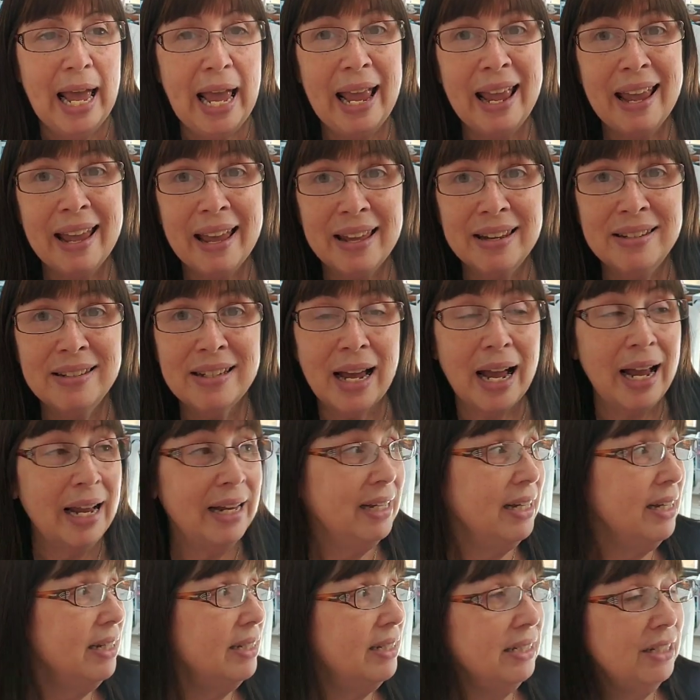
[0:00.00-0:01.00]
And
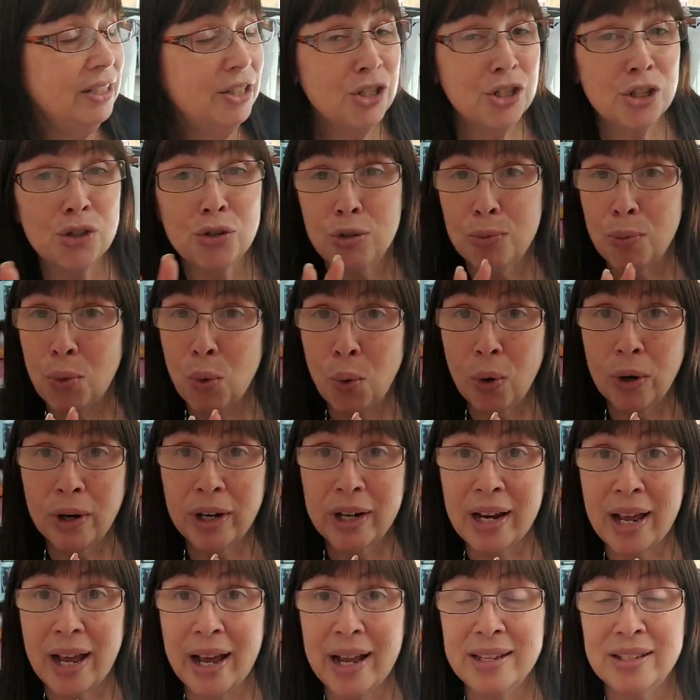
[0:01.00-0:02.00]
I need to get this room
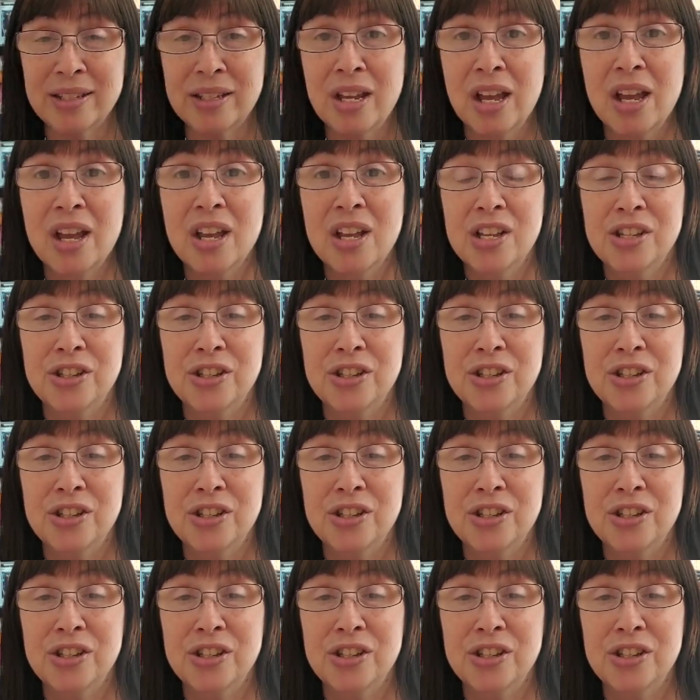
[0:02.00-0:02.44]
organized